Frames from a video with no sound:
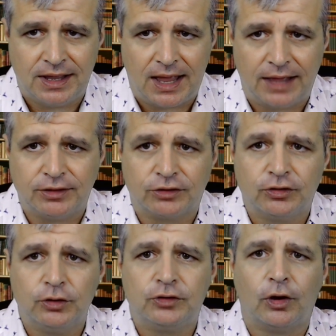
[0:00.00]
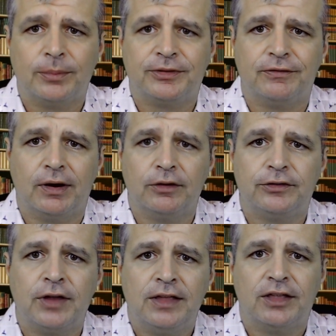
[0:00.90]
and the two types of
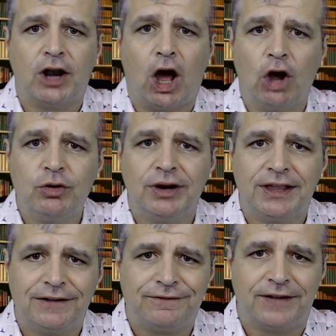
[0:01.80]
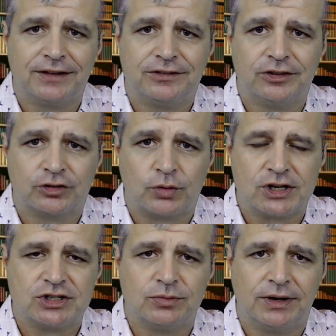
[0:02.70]
errors that only affect
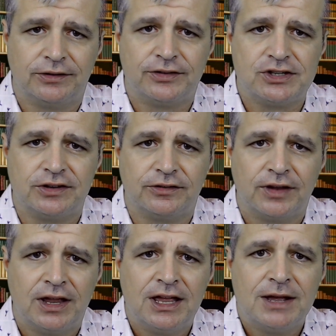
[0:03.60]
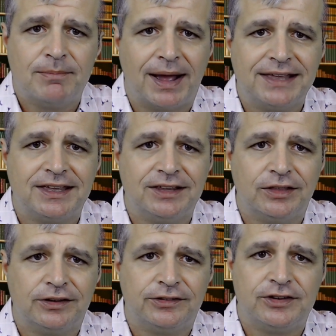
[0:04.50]
discretionary decisions, making the
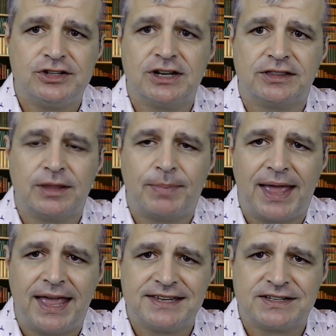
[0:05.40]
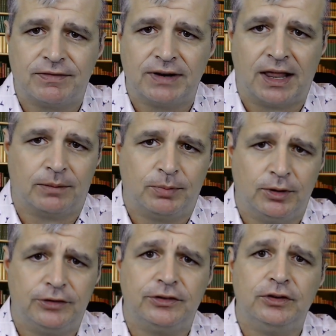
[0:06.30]
decision at the behest of another
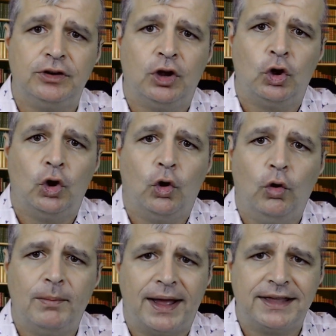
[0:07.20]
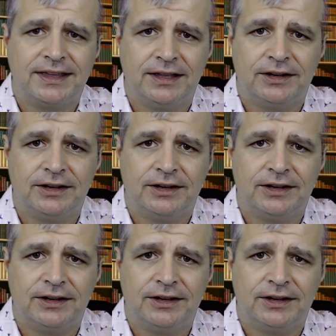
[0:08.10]
person, or making a